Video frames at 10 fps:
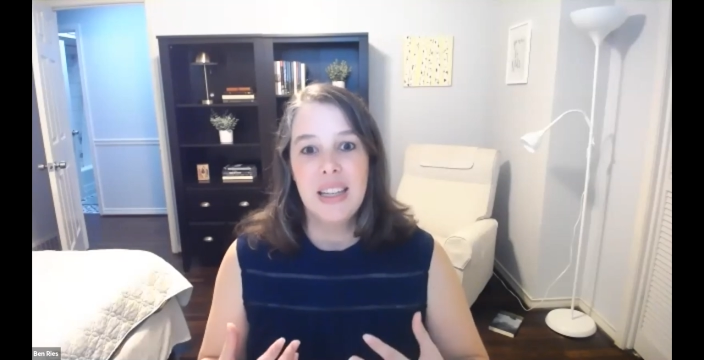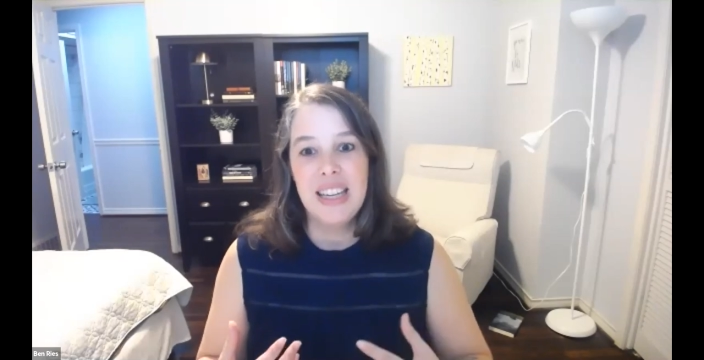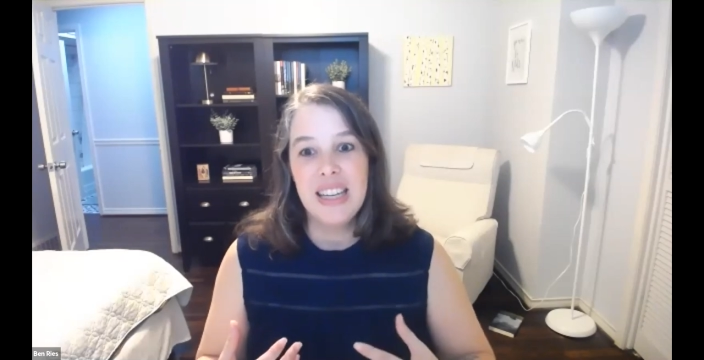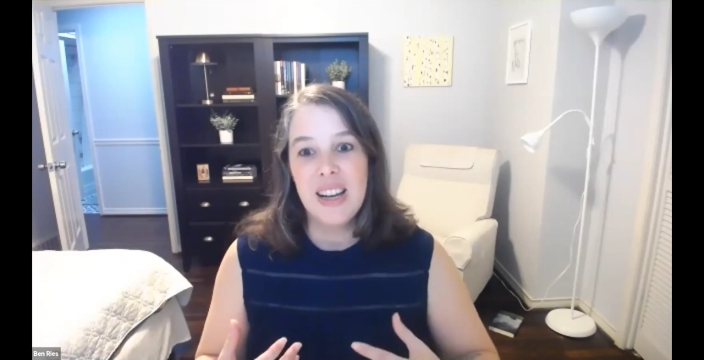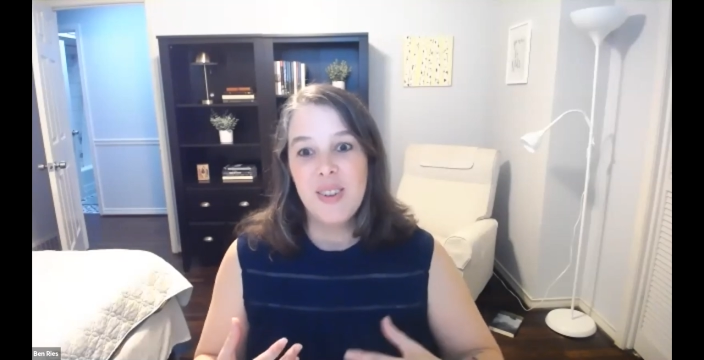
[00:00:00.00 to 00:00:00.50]

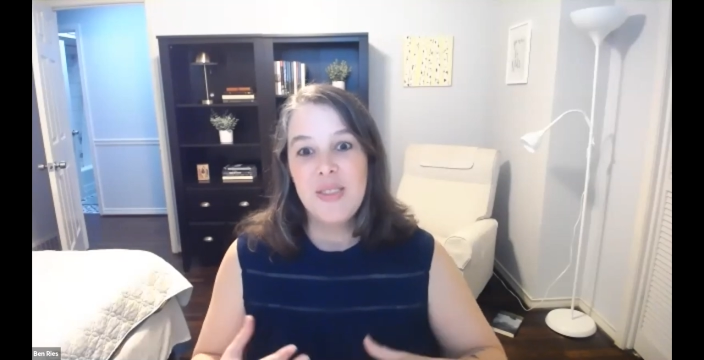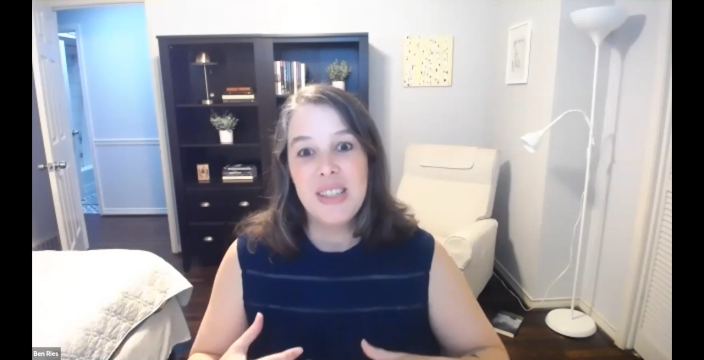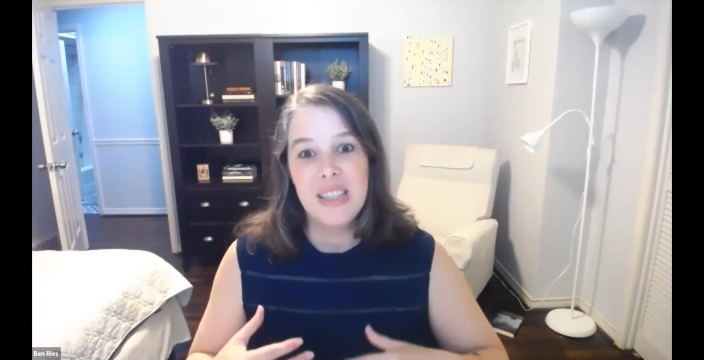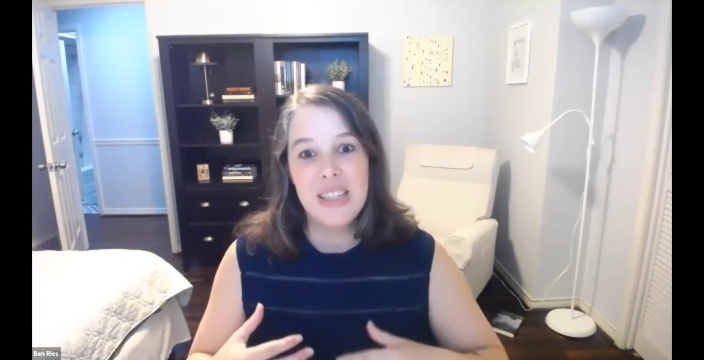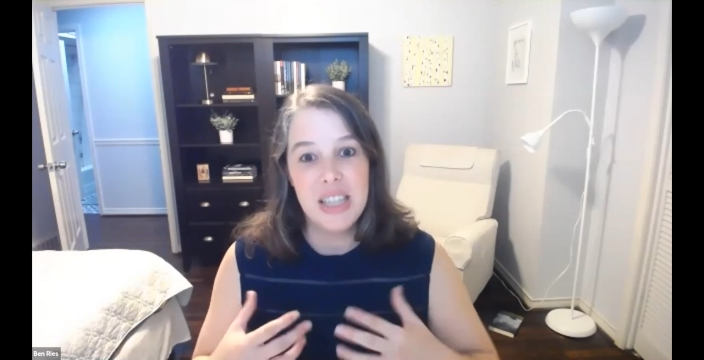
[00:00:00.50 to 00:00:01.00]
you know,
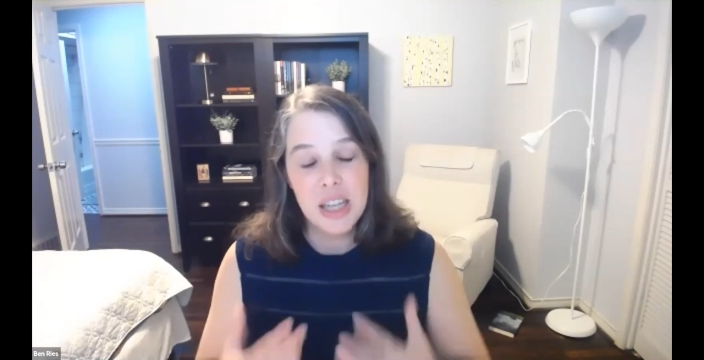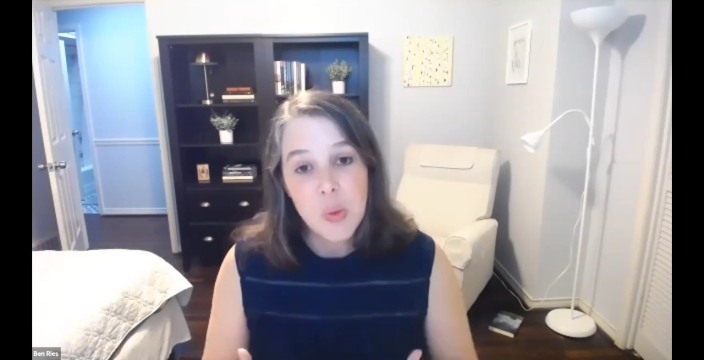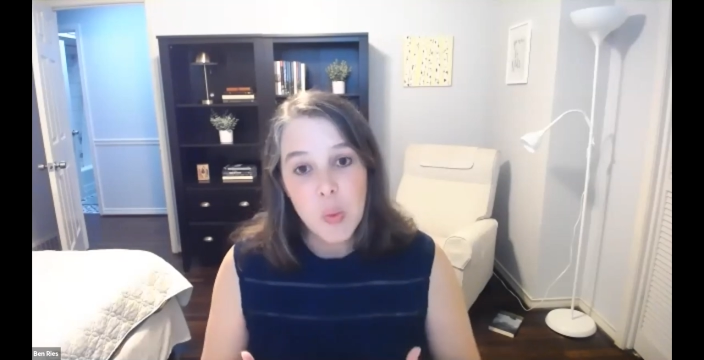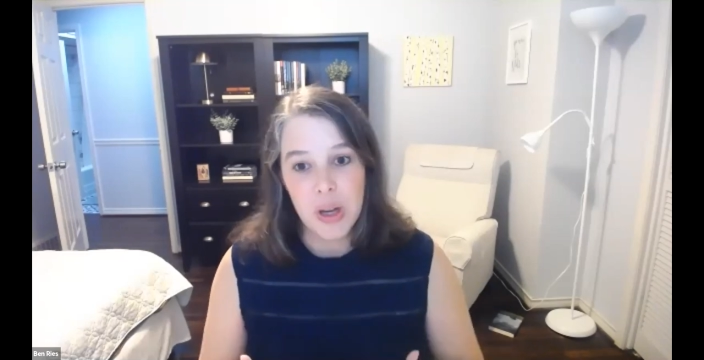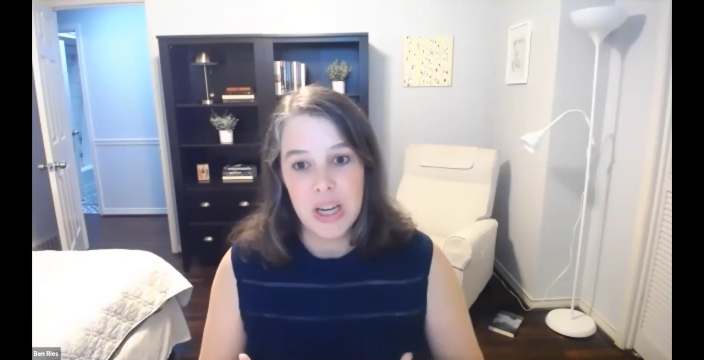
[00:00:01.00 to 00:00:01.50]

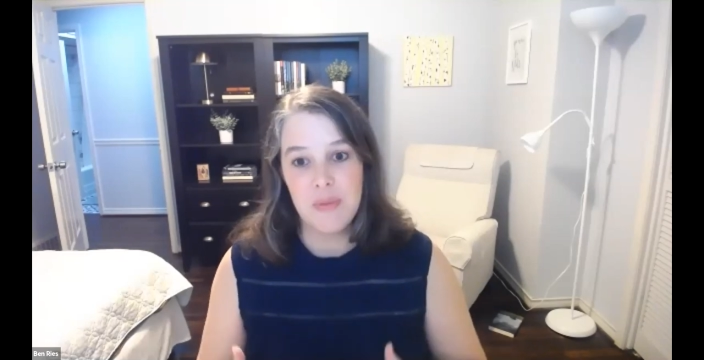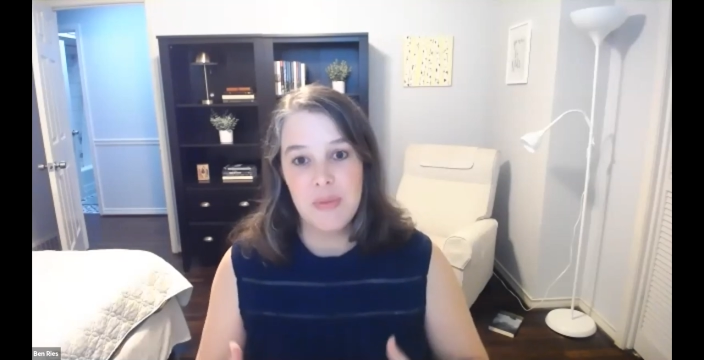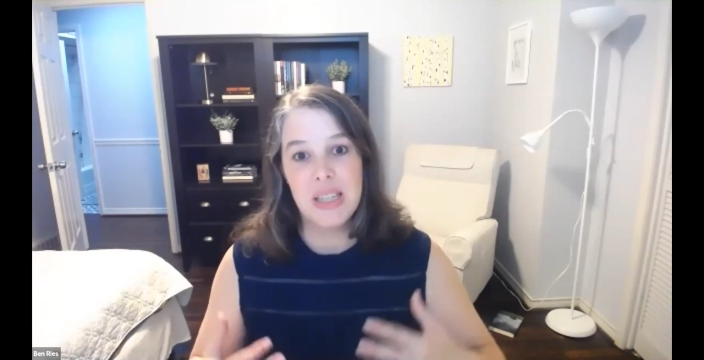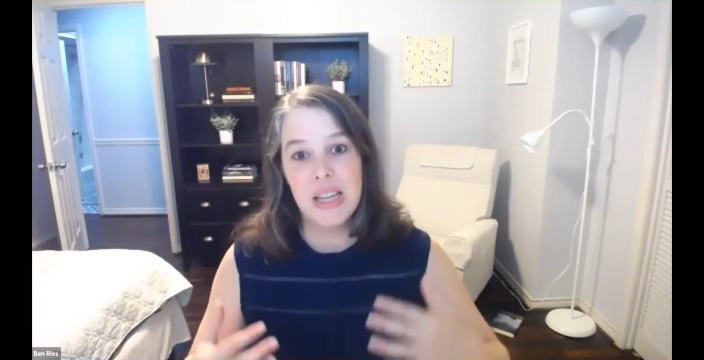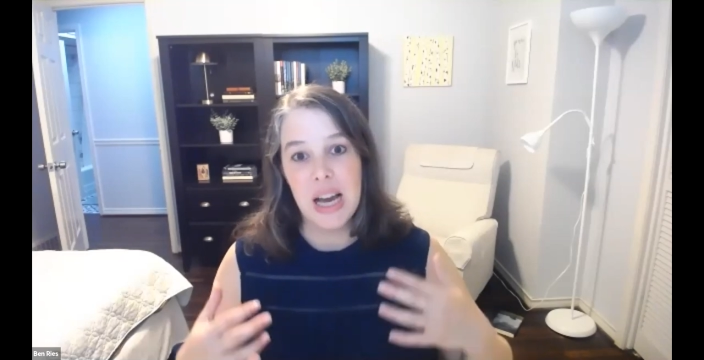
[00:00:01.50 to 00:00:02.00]
didn't want him
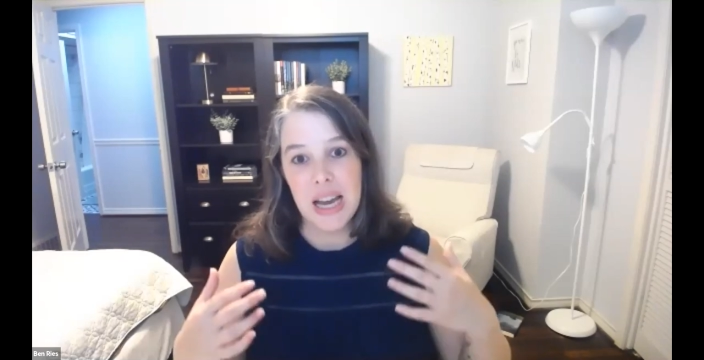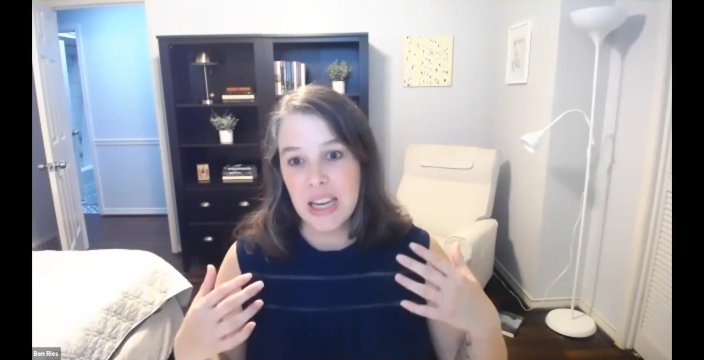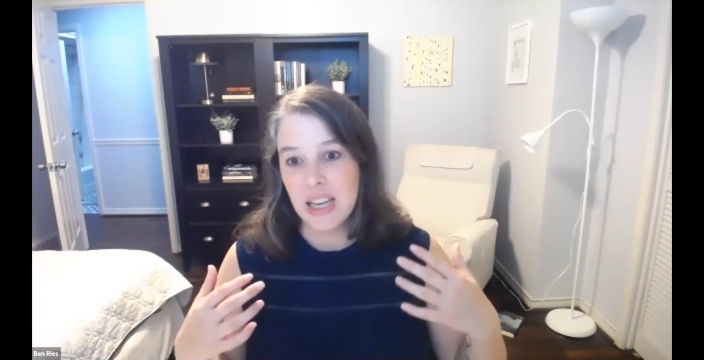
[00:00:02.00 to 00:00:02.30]
to die.